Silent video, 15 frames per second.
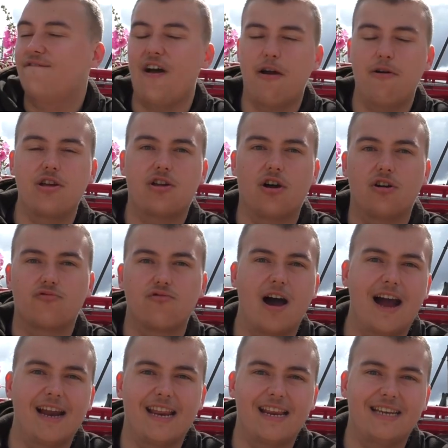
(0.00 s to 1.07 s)
Very good
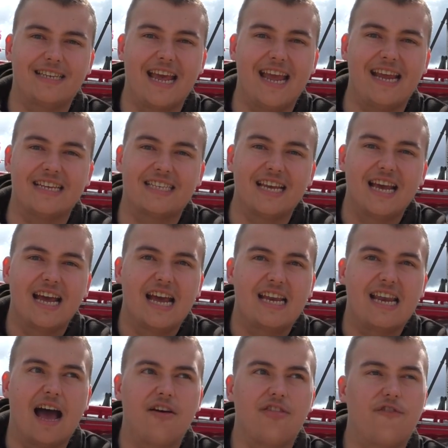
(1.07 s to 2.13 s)
ride indeed.
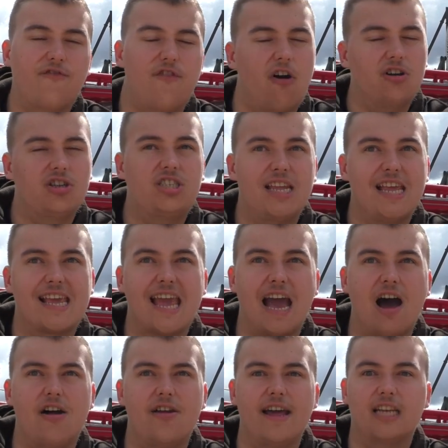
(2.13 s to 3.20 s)
Now the force that you
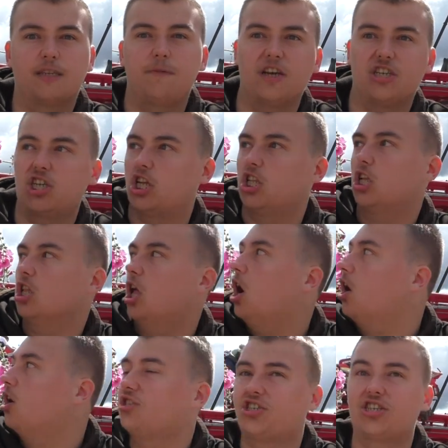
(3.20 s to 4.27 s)
get on it, especially on the
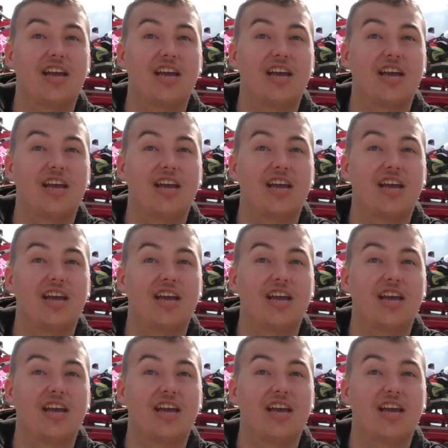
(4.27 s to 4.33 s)
wall,